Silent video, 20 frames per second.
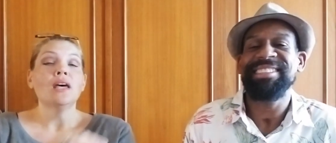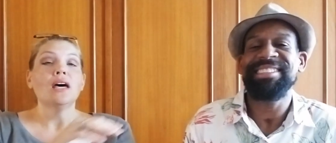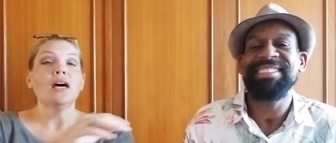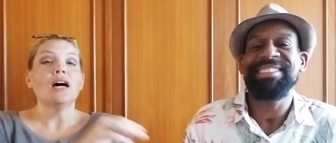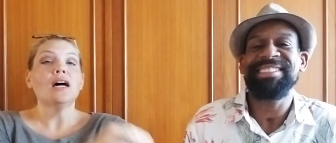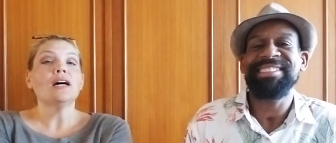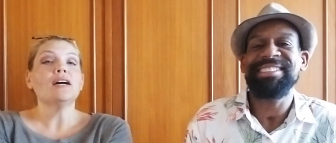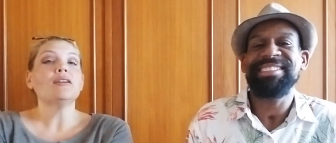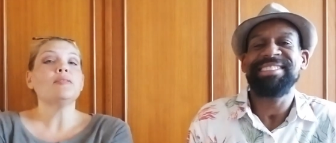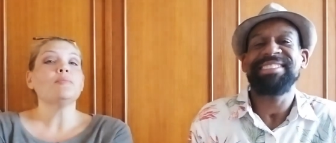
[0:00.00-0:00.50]

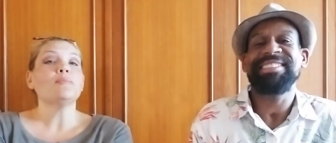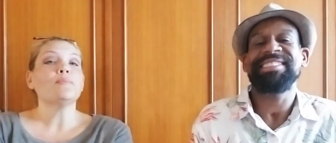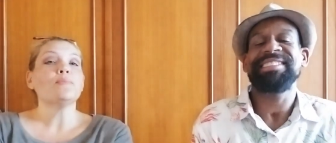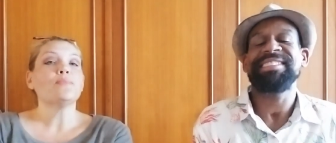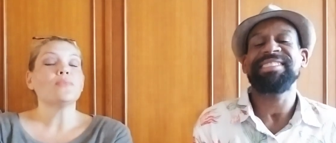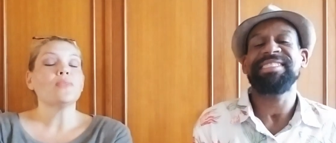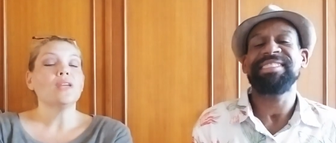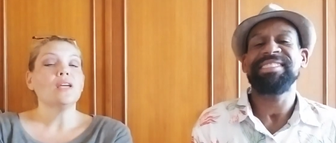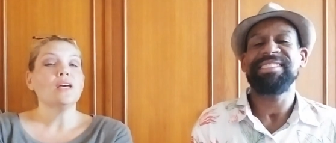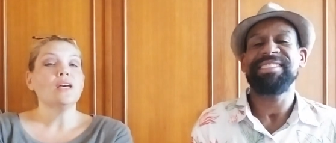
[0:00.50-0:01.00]
Speaker 1: Um,
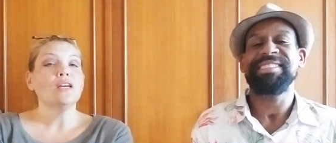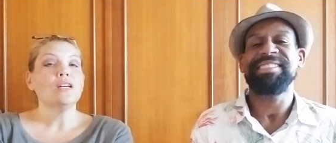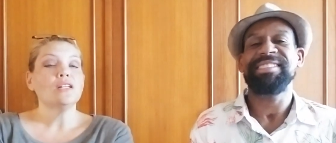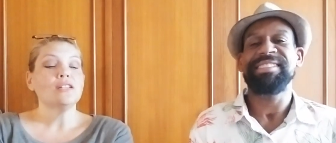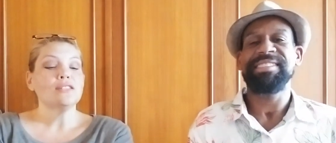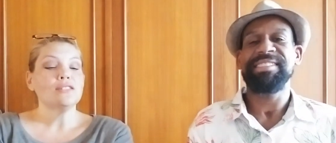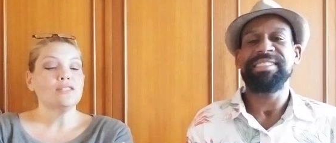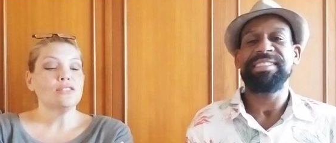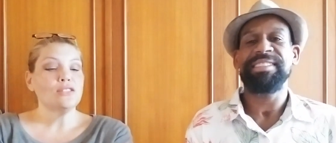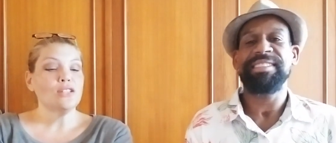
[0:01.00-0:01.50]

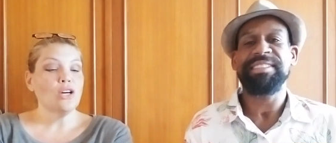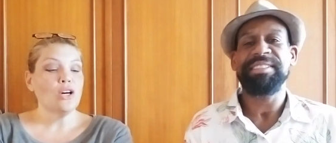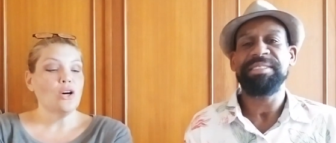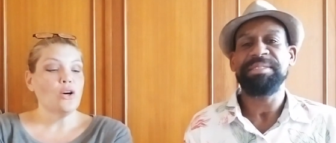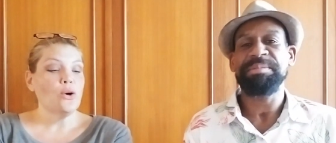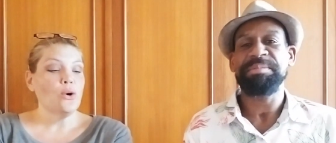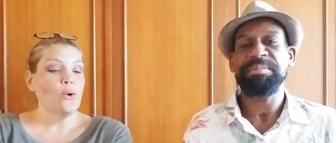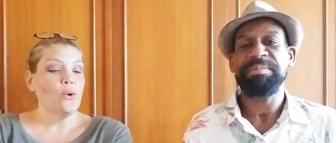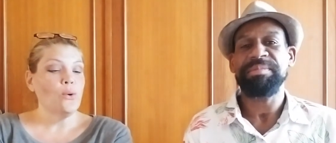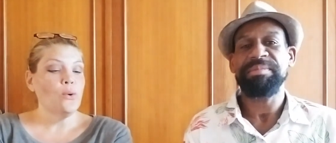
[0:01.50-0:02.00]

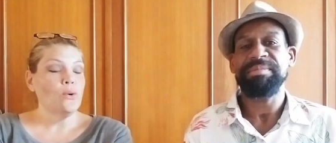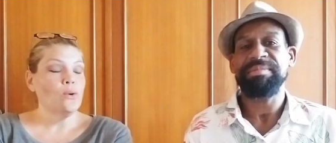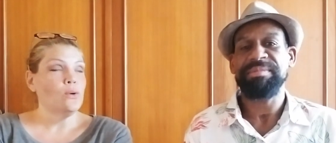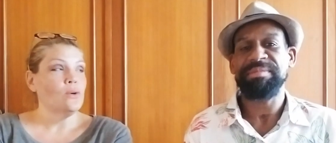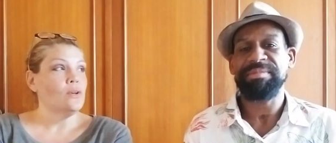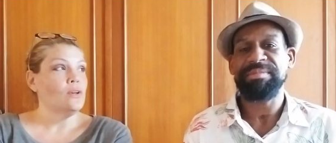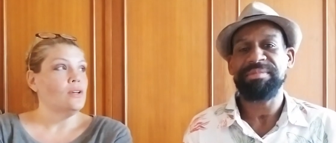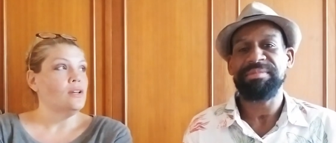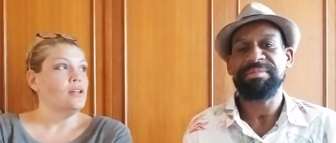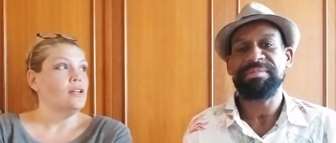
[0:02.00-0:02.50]
so,
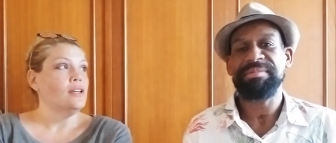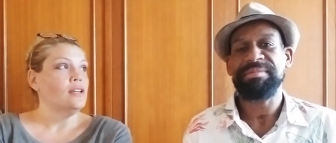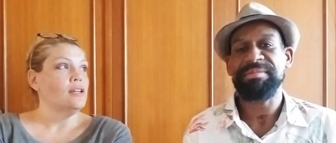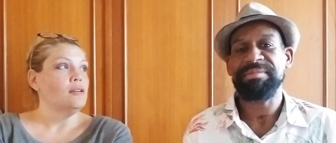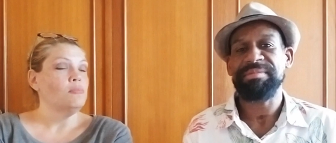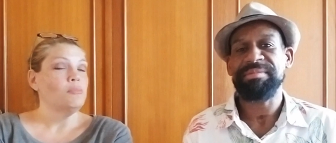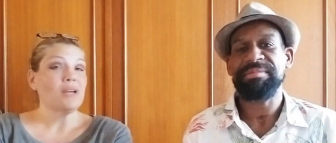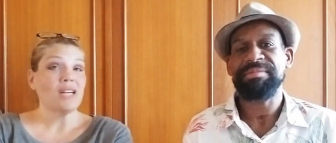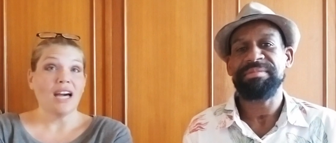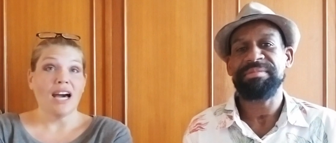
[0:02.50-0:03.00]

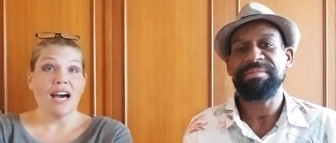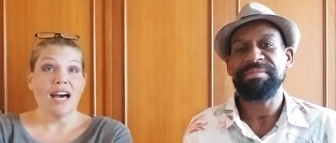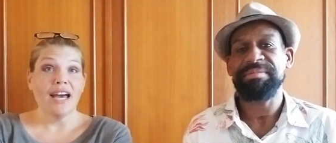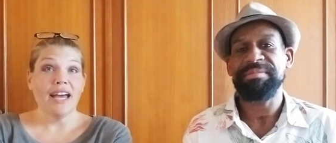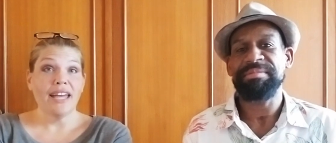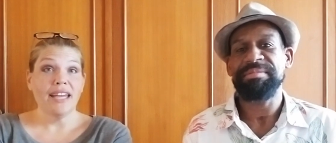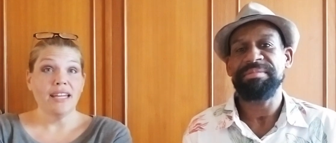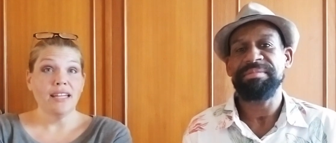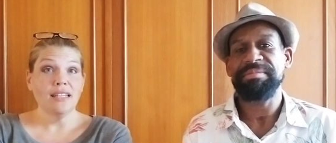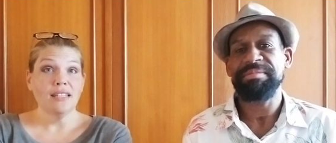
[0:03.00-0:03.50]

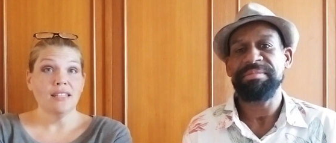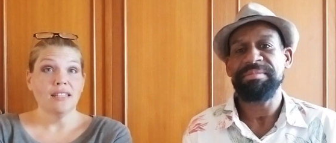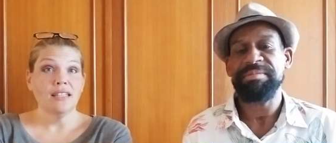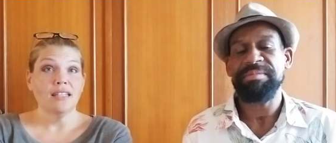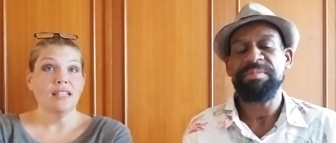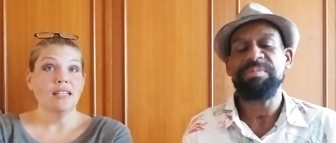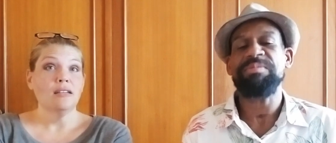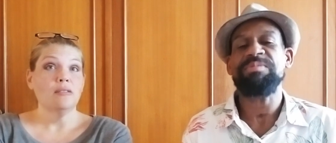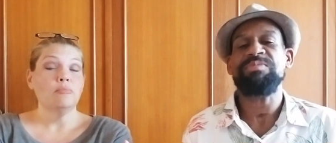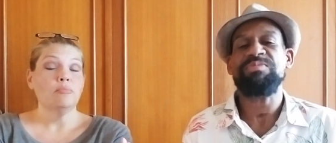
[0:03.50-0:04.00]
Makai,
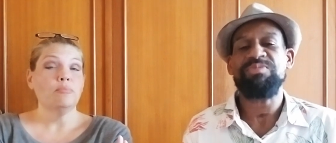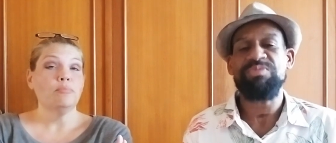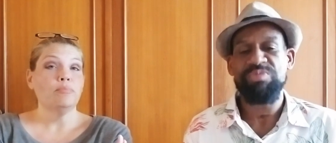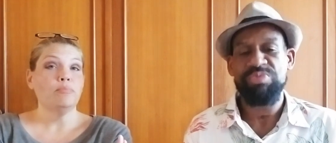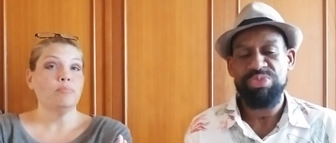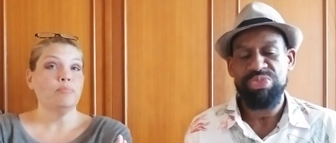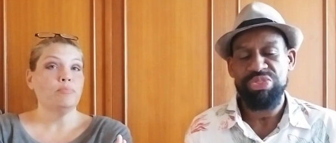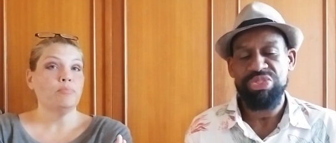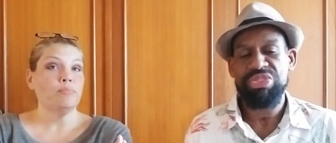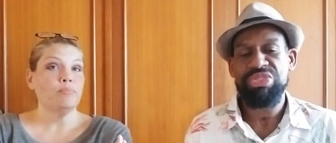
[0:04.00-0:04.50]
mm.
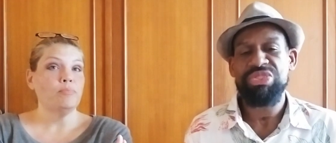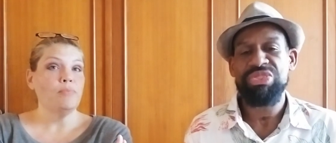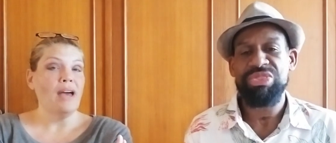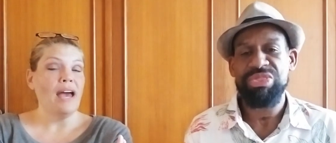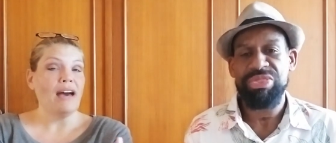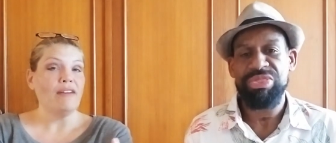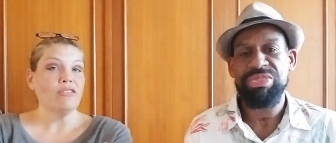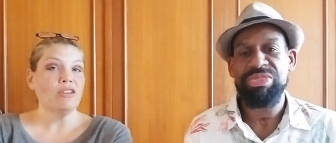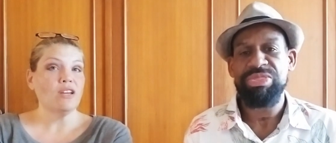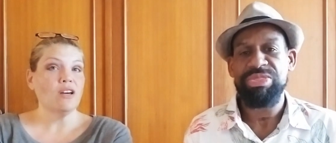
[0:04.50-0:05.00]

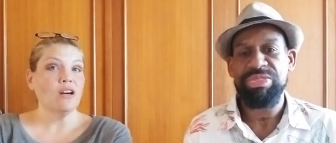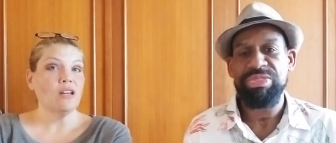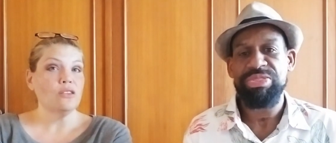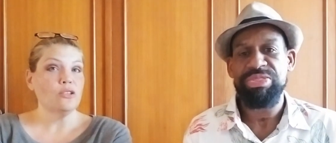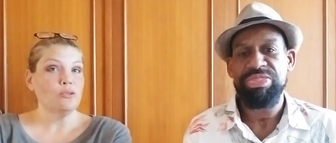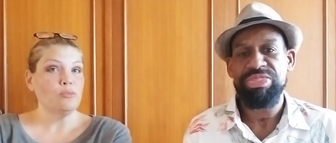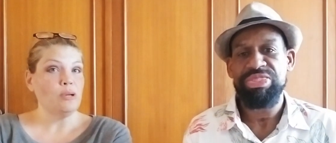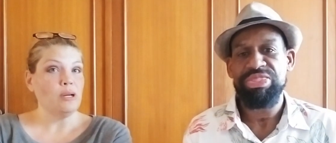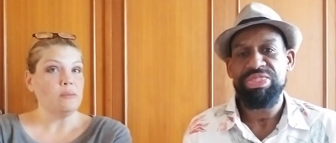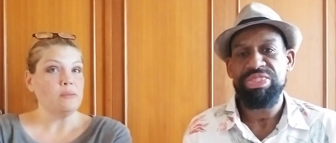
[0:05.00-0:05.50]
having gone through
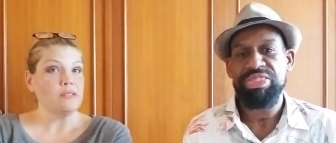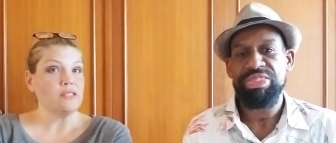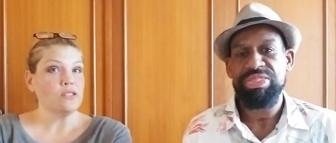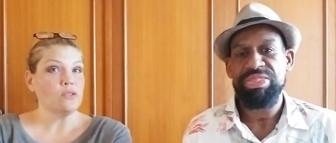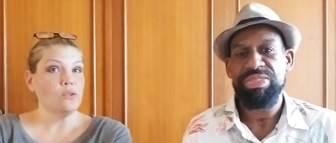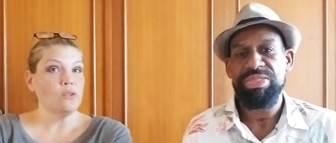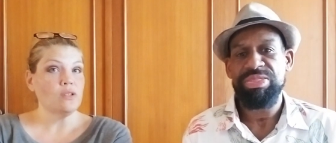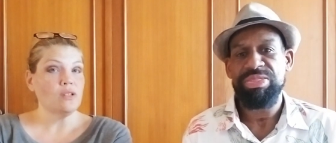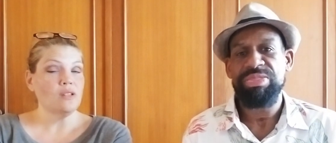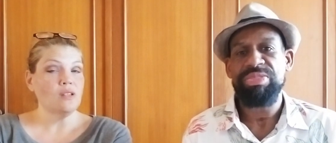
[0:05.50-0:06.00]
public
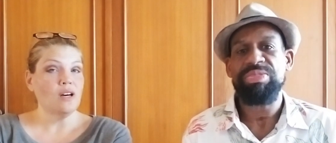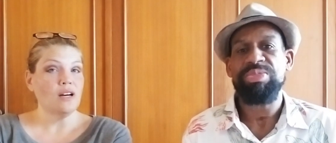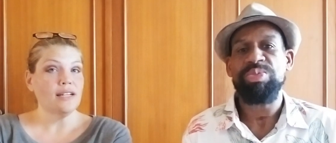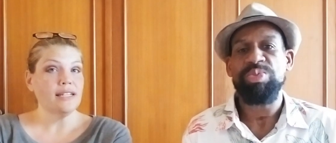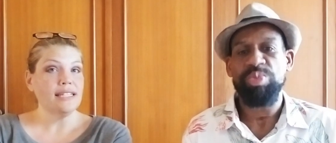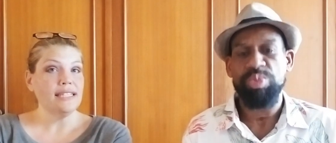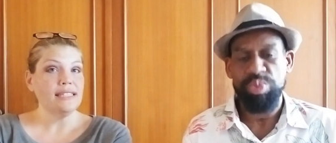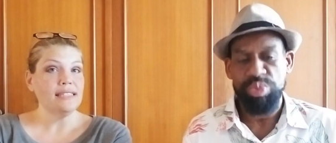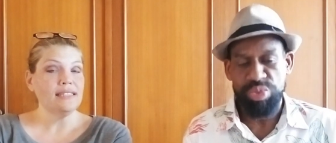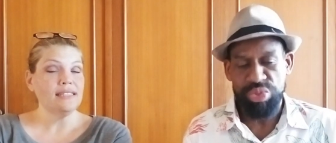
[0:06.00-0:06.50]
school the
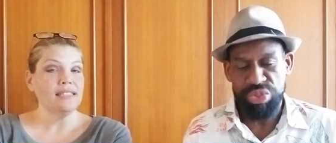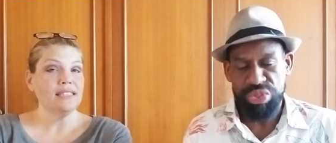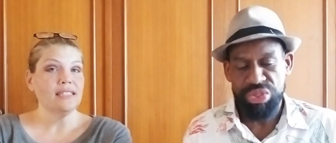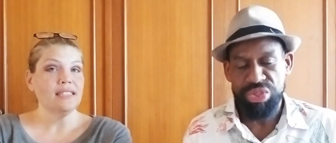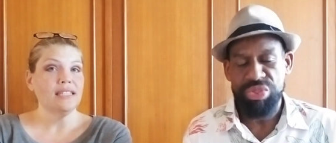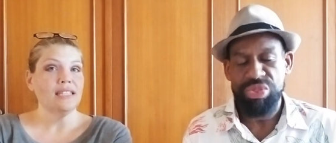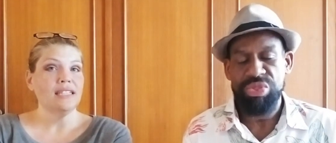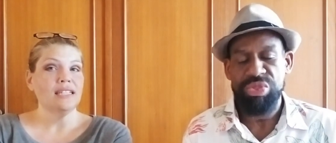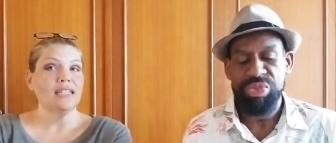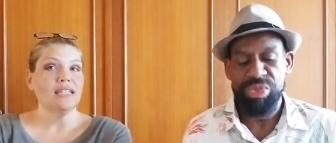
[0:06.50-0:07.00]
longest,
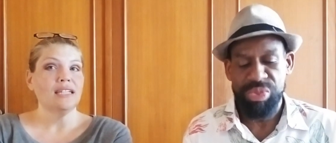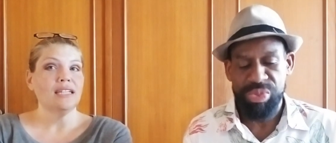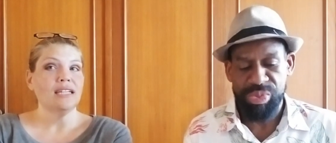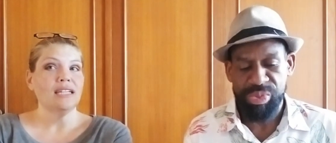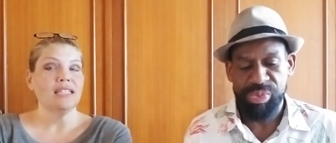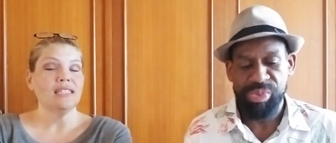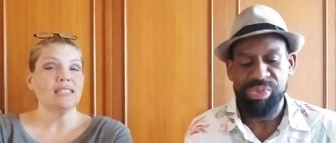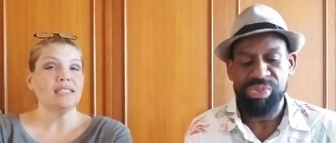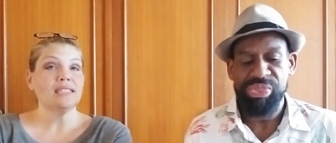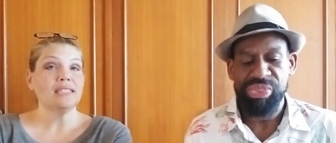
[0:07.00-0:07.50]
mm.
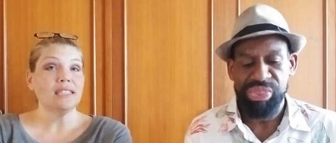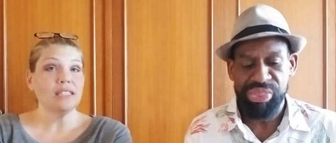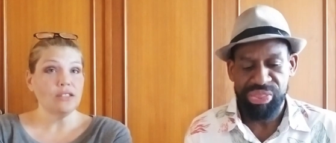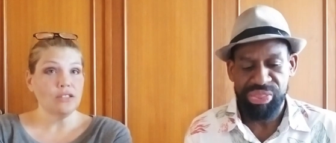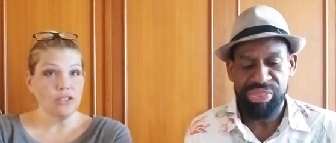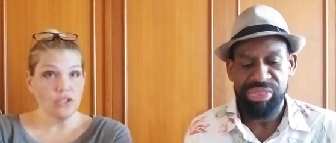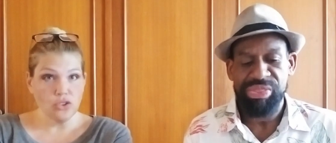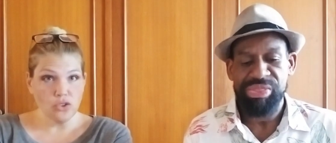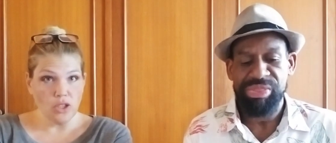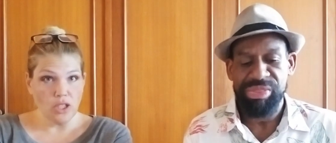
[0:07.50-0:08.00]
still
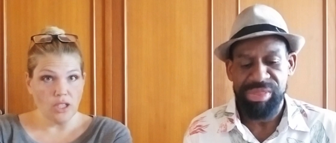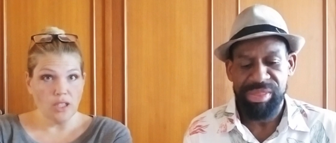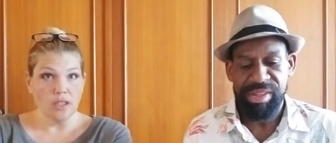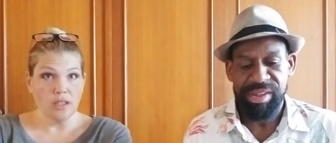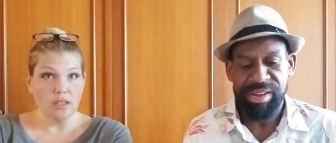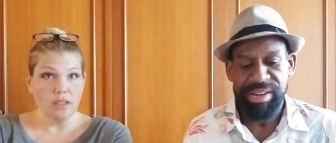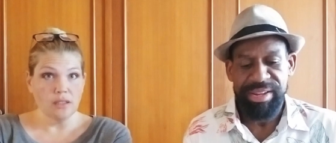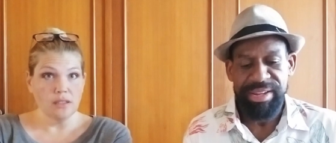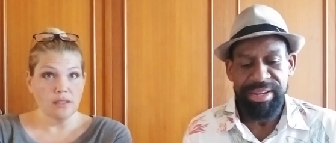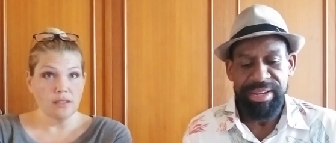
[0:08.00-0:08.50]

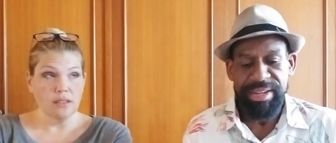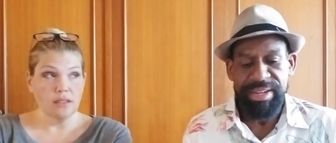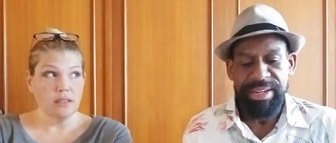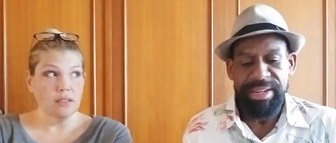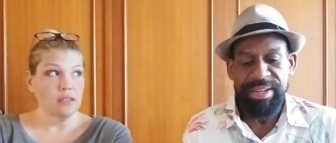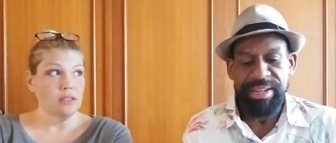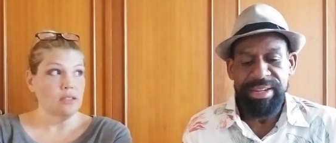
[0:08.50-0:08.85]
struggles